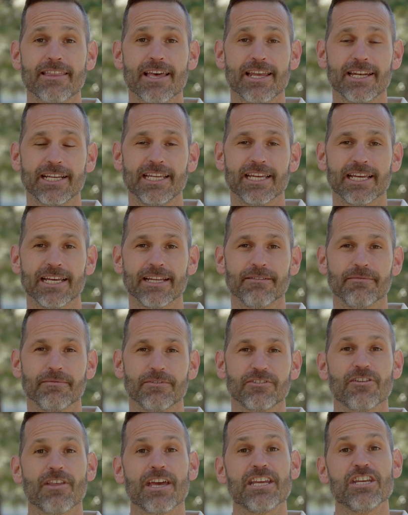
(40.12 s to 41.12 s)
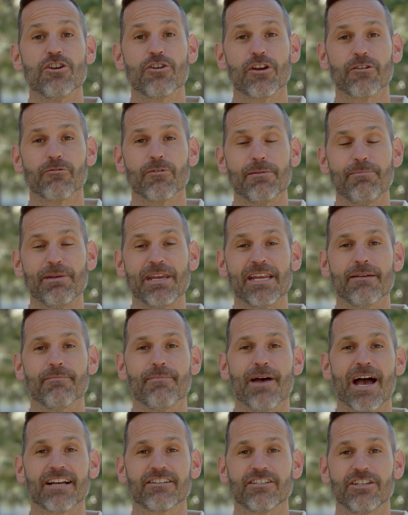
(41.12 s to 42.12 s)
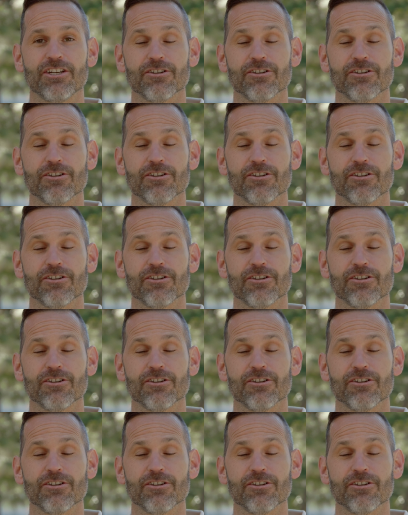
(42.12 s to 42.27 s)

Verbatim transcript: that again so that you can repeat it back to